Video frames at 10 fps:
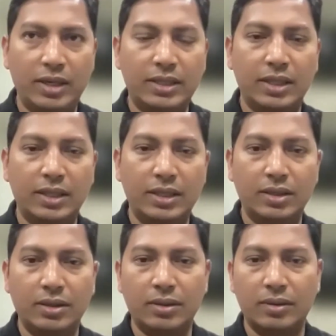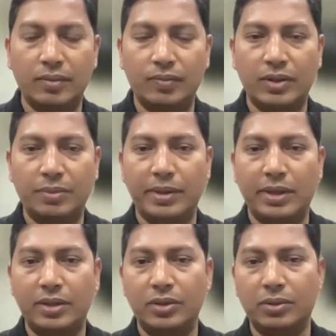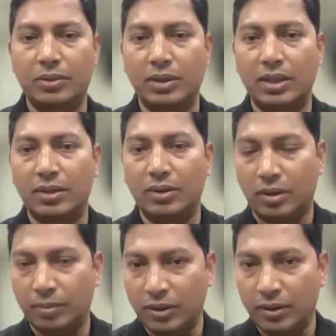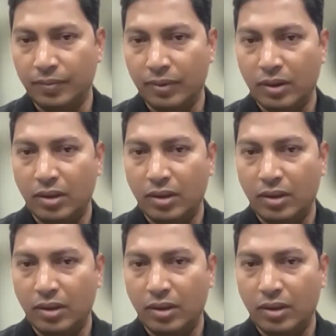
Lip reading: It can either repair it to get normal,